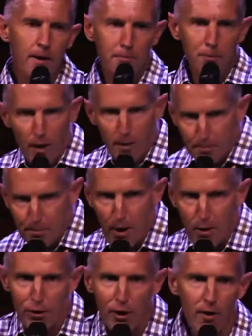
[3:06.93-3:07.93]
put our
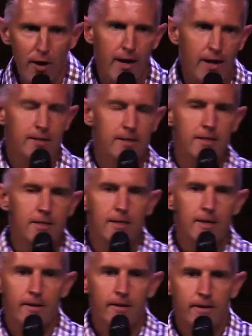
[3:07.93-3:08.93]
both our hands
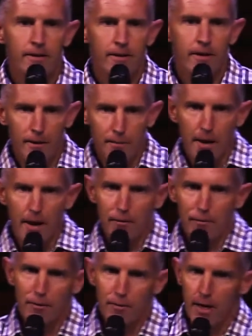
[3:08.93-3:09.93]
in the man
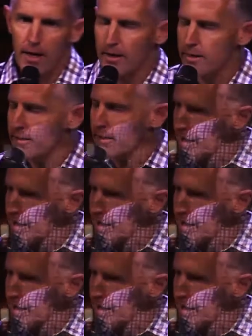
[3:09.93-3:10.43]
from Galilee, the